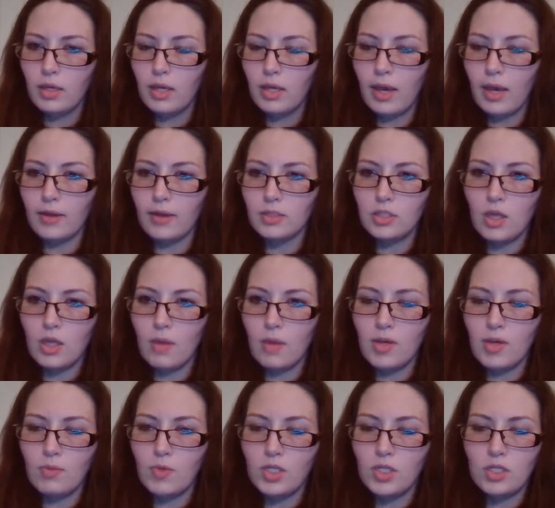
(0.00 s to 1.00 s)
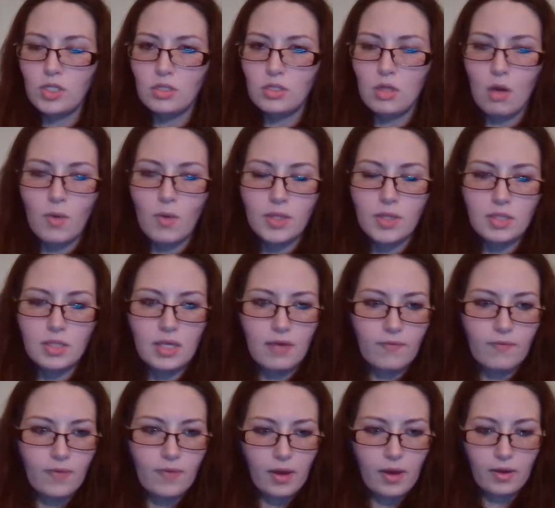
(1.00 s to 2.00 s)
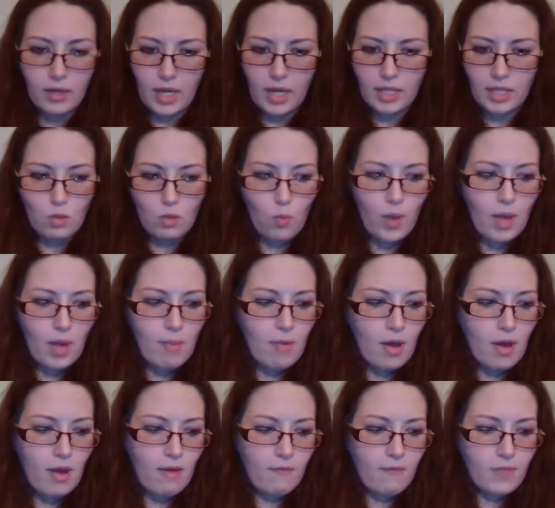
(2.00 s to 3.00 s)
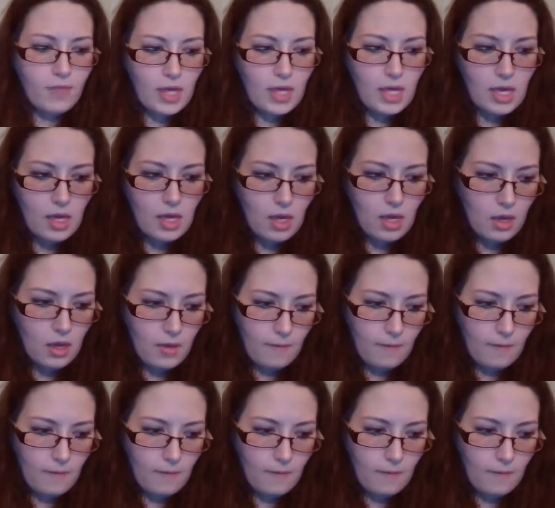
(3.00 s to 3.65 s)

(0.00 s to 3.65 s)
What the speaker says: Yeah. So, I mean, we just always live at the whim of the